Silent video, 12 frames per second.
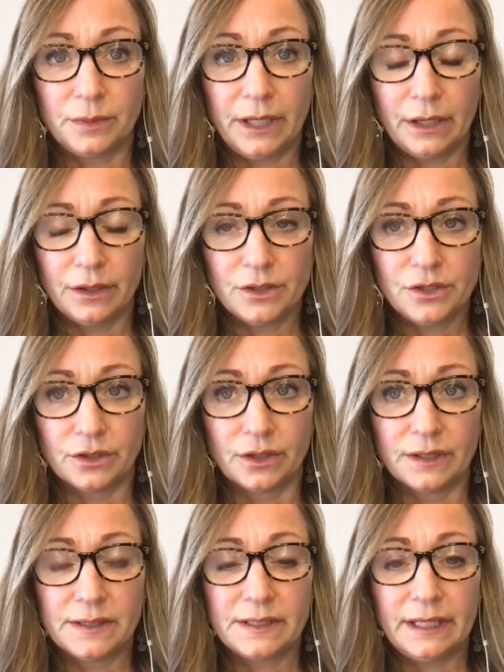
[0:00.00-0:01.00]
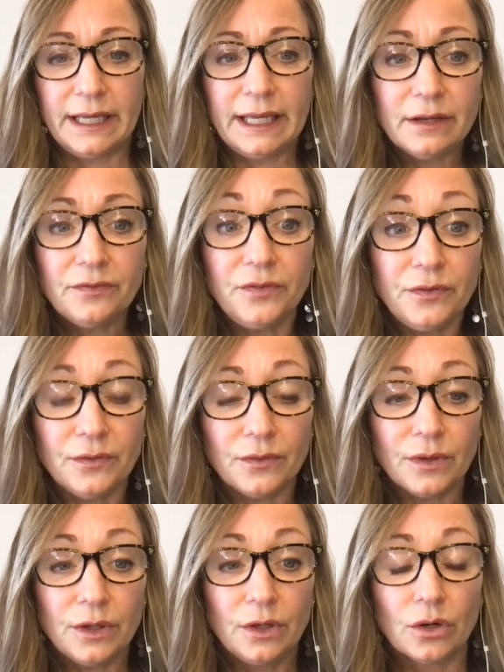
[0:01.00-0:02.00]
care insurance, if
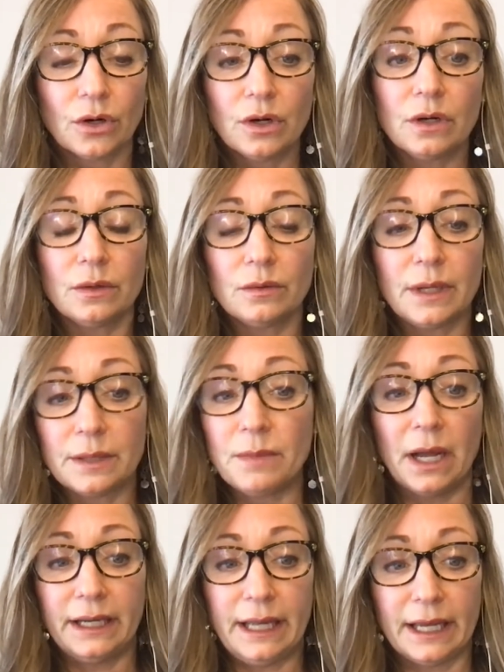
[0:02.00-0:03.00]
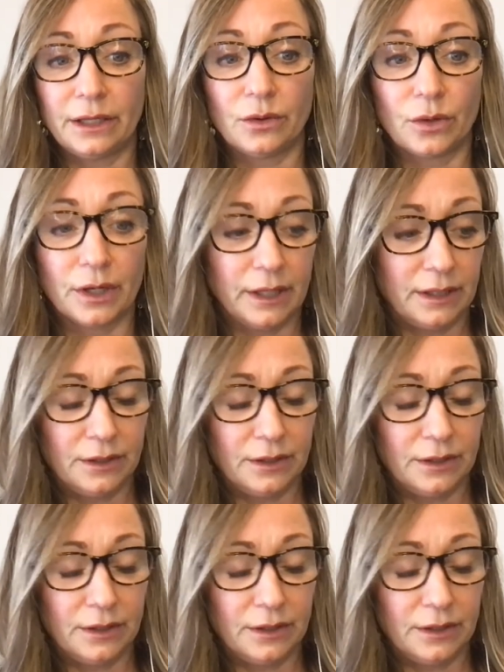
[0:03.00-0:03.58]
you're in my category,